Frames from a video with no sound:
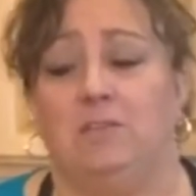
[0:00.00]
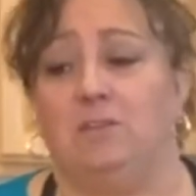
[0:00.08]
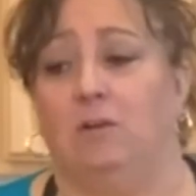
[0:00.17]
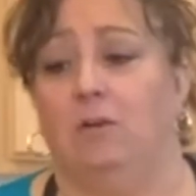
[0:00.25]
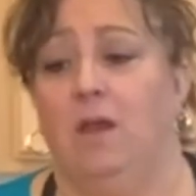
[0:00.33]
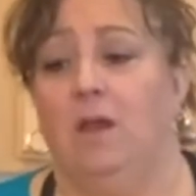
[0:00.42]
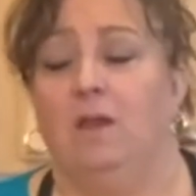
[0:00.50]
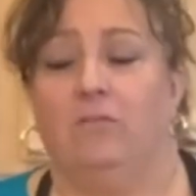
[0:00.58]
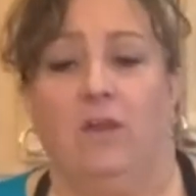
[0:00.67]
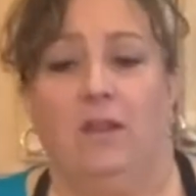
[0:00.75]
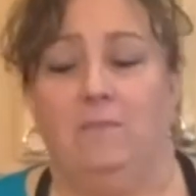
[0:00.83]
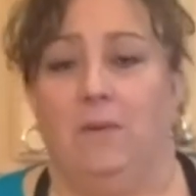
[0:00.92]
So for
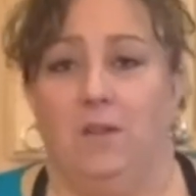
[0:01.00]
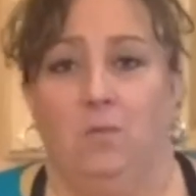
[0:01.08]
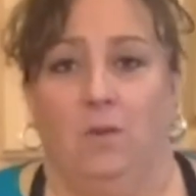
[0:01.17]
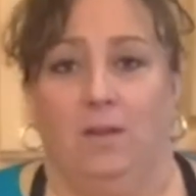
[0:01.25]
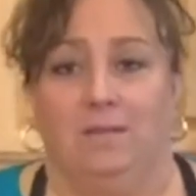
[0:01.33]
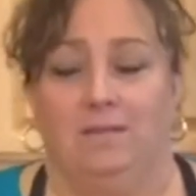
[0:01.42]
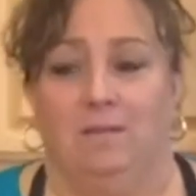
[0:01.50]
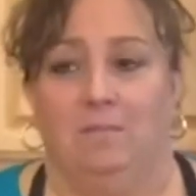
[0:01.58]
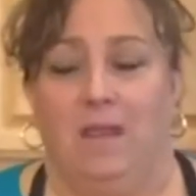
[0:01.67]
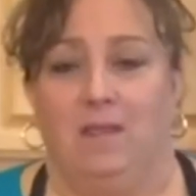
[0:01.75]
anybody wanting to make